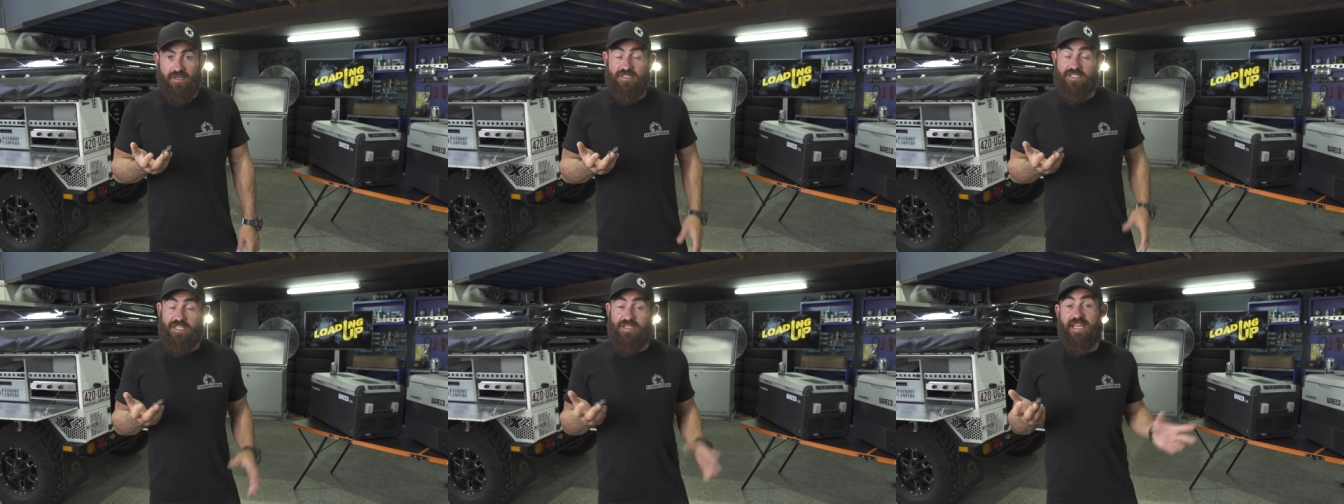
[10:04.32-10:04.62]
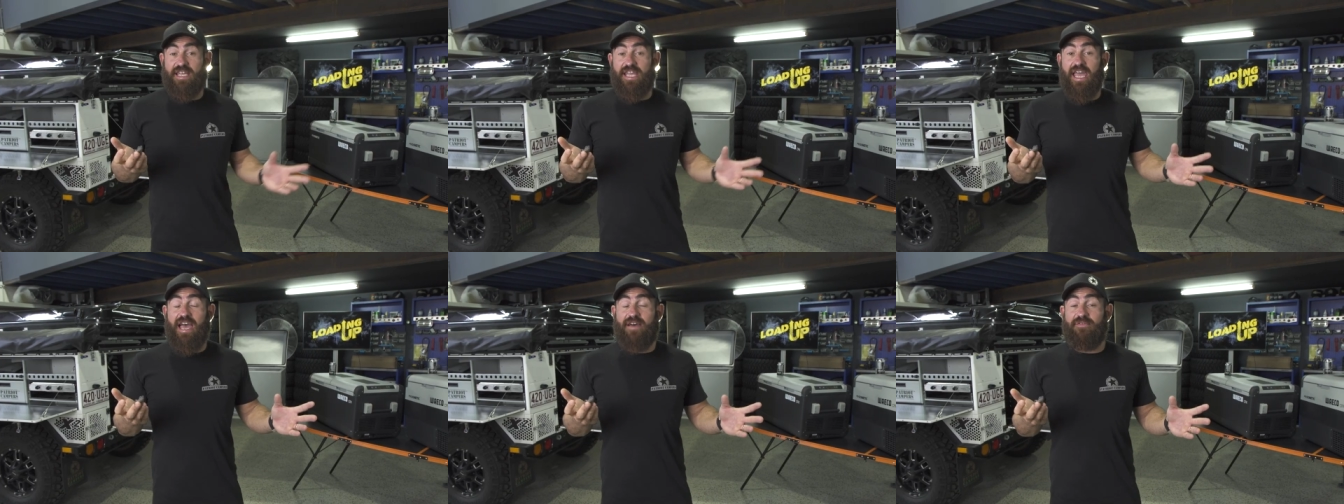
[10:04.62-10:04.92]
So
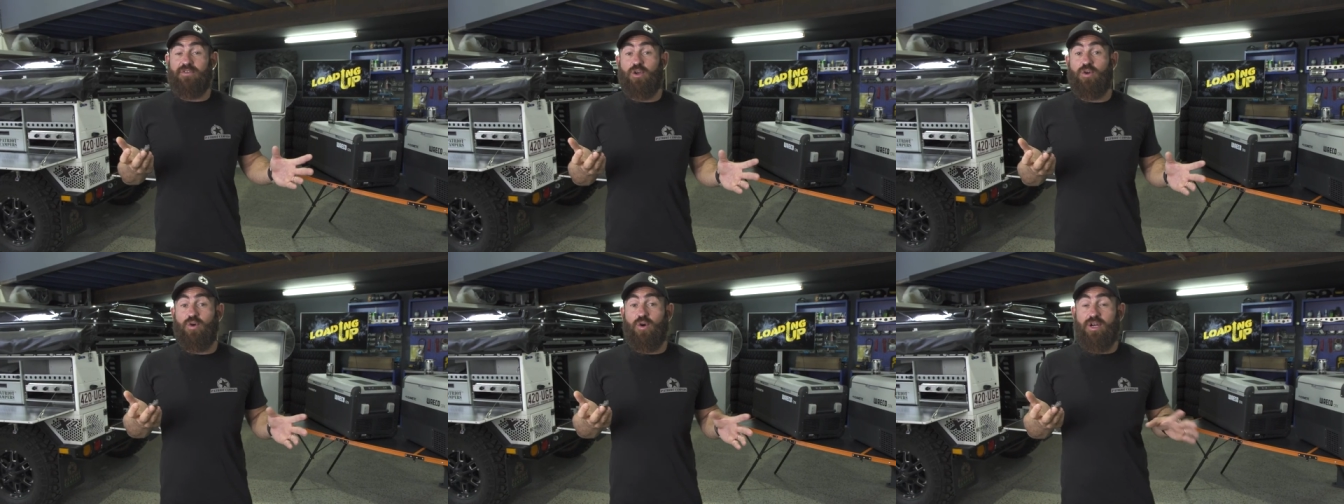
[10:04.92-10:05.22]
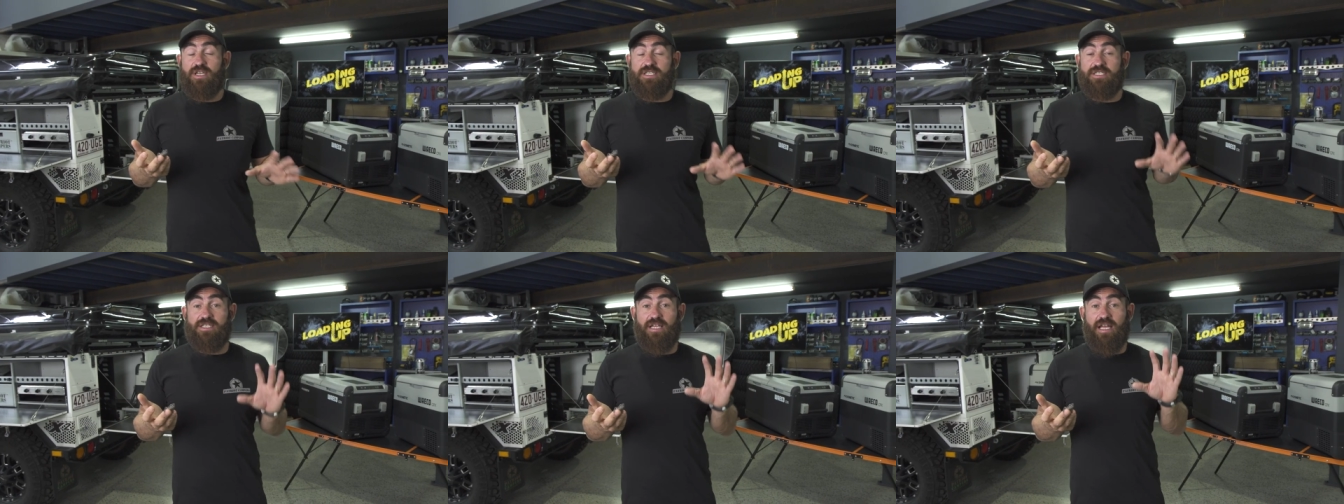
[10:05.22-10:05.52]
there you have it,
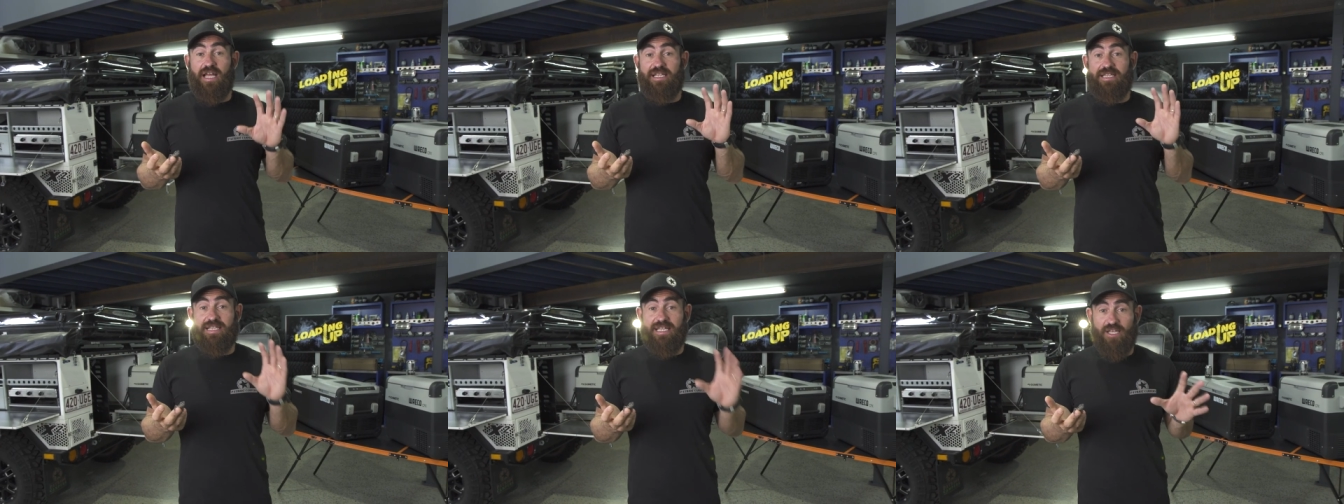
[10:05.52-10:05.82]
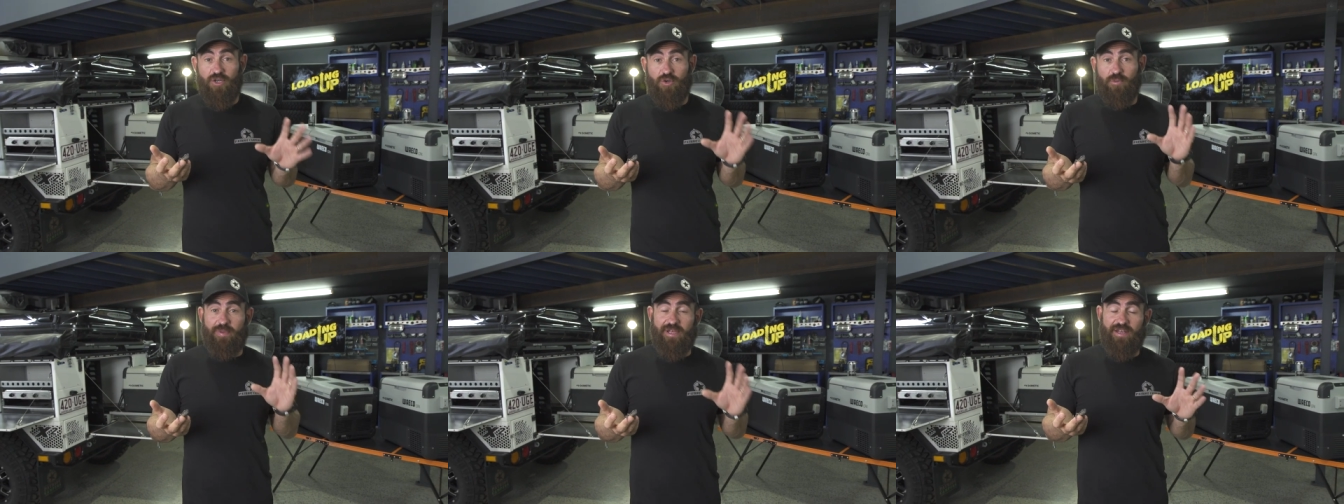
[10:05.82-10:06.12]
guys. A
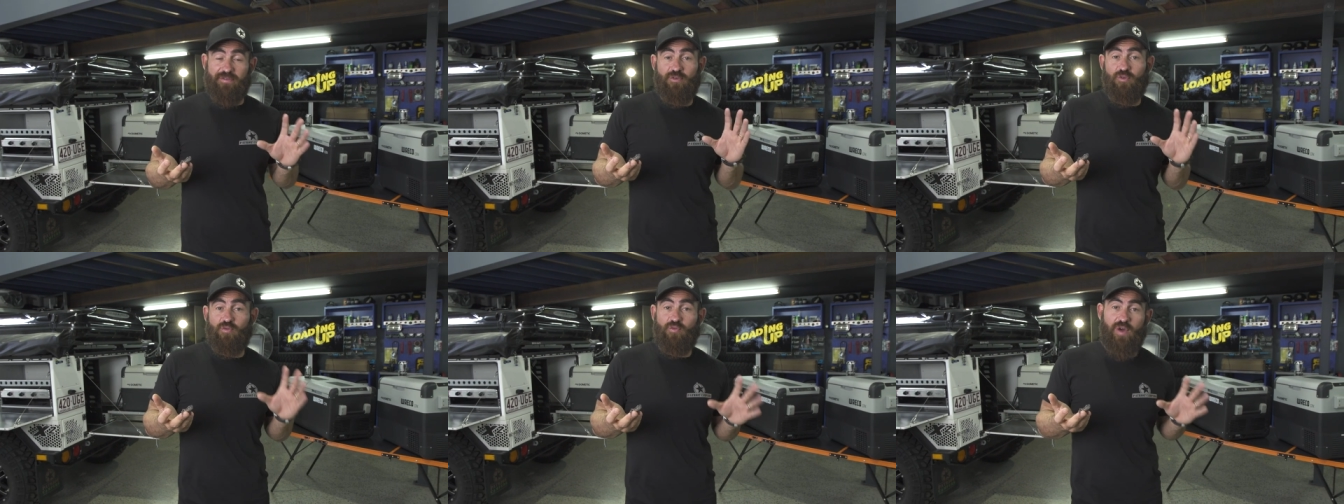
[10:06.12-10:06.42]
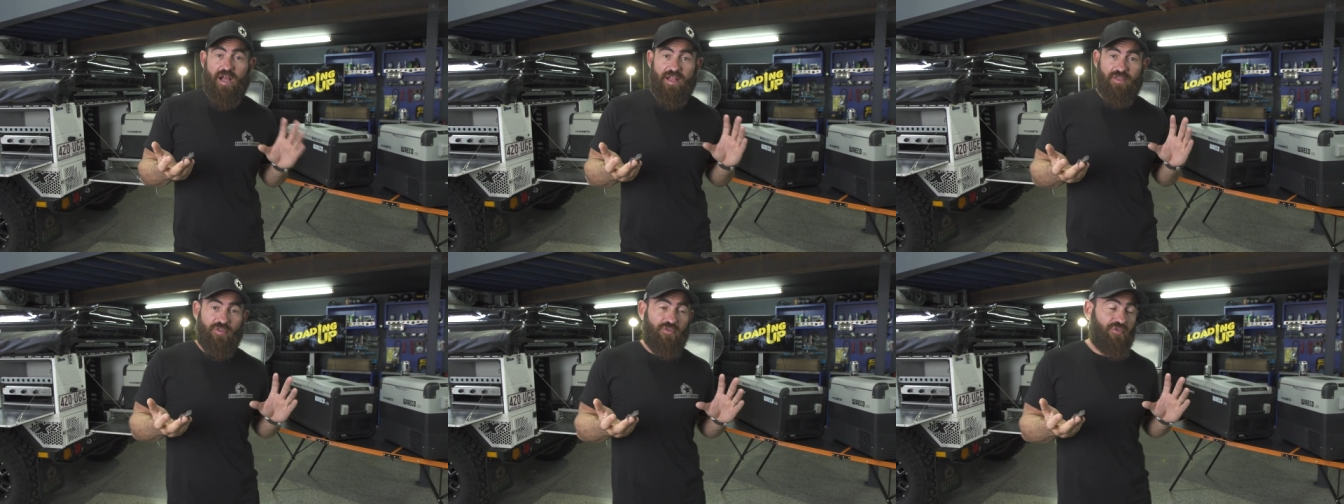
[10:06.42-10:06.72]
little bit of a run